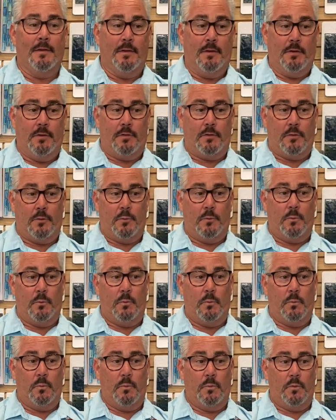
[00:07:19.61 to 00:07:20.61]
So
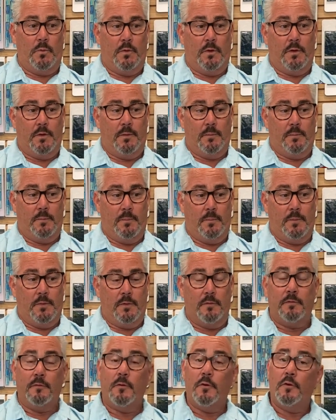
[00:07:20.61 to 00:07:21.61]

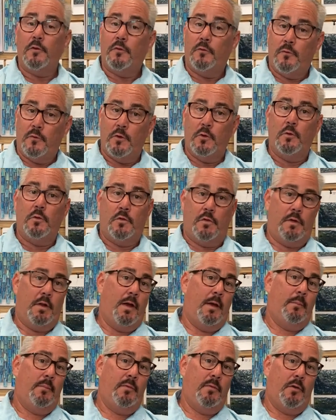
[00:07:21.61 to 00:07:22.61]
the first few
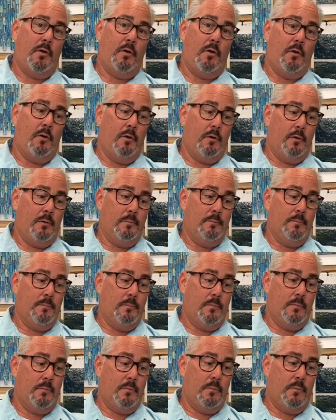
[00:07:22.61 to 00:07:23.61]
steps are
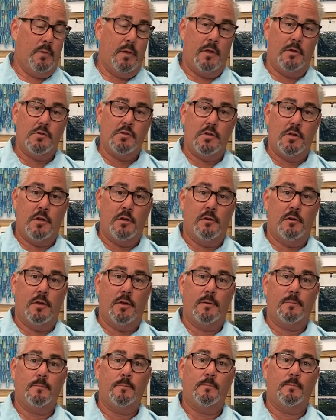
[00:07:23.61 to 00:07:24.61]

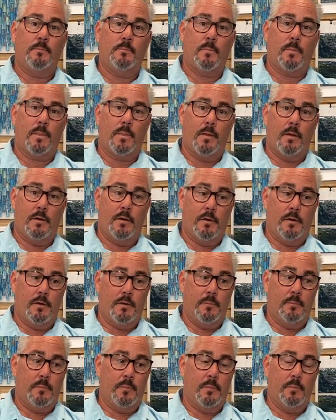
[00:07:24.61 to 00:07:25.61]
engineering,
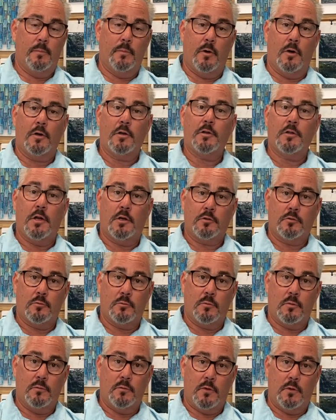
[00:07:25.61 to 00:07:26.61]
architectural
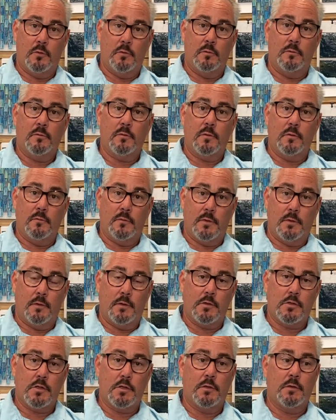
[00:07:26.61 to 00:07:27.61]
review for the
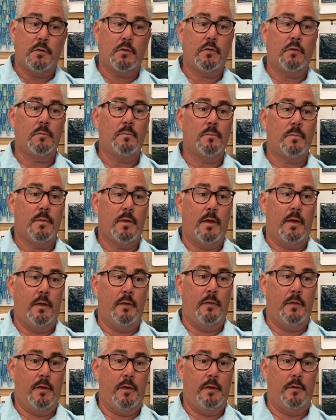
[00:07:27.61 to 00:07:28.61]
villages,
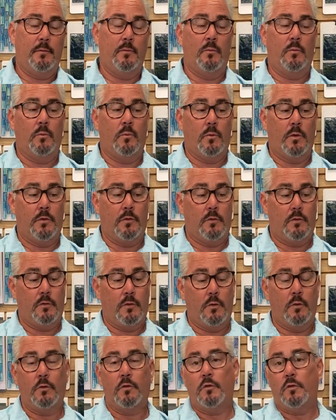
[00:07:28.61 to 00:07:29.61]
and then once
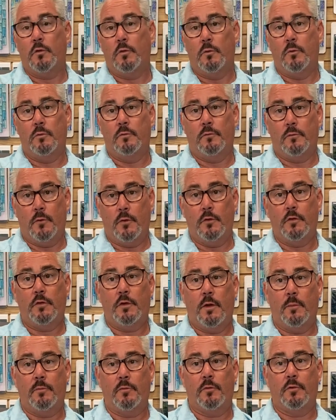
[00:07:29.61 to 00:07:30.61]
those 2 first
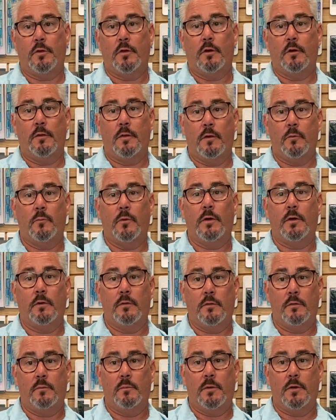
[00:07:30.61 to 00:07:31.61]
steps are done, then we could
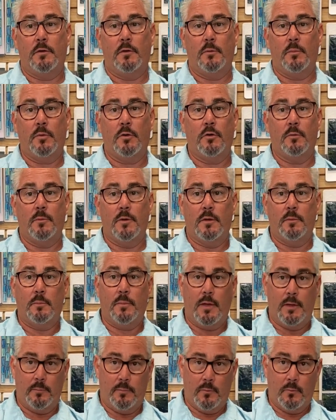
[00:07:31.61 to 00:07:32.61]
submit your permit
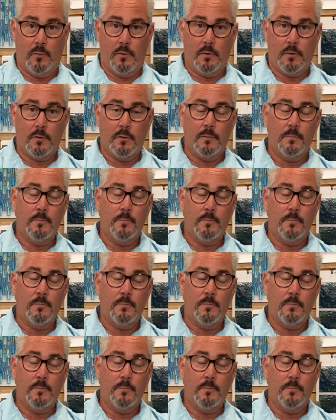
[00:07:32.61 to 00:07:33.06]
paperwork.